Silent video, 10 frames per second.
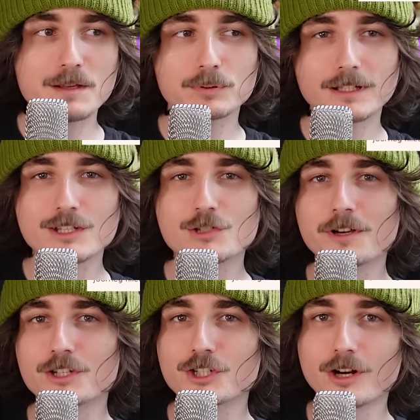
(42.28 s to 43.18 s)
A place
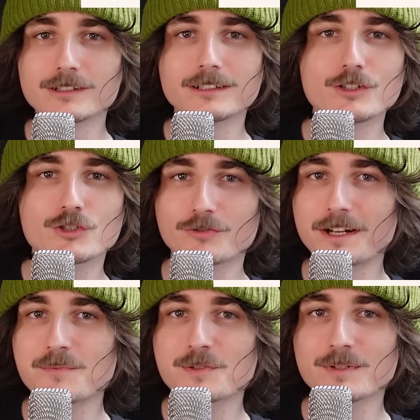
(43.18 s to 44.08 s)
where chocolate
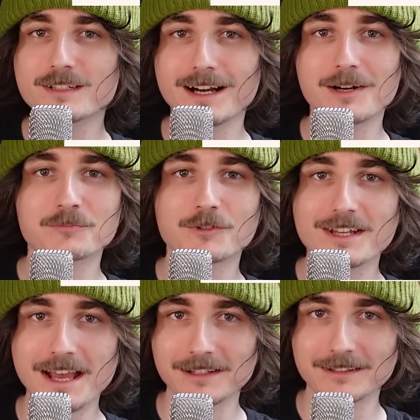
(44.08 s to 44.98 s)
dreams become
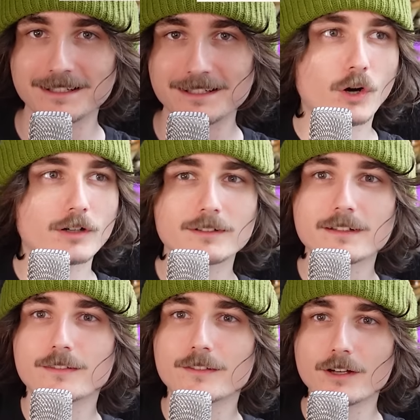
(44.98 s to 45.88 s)
reality. For
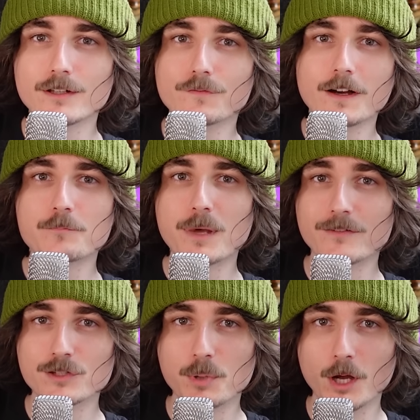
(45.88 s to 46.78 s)
only
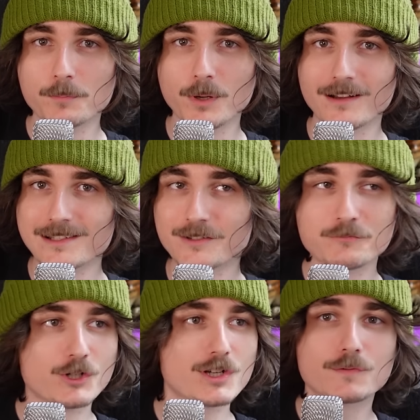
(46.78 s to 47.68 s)
£35 per person,
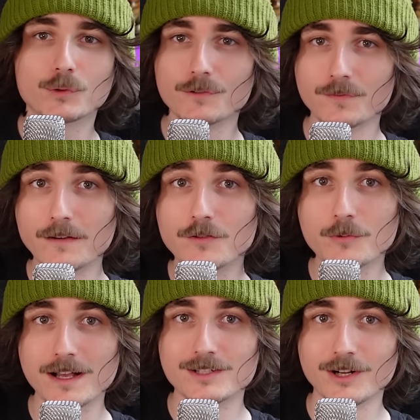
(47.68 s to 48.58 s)
which is $45
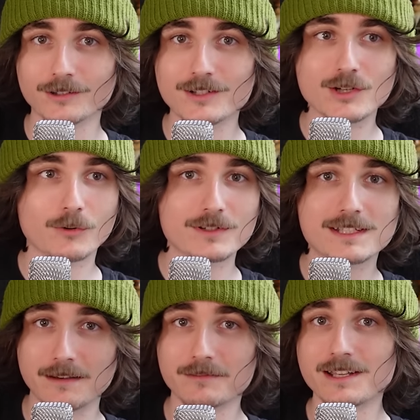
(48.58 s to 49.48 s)
US or
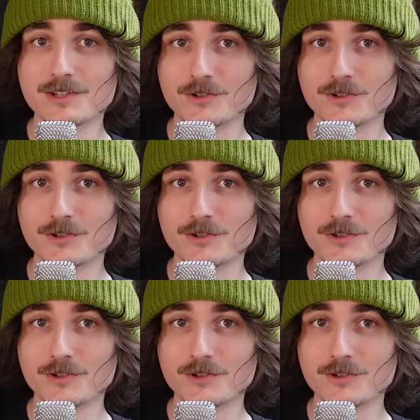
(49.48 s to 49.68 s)
70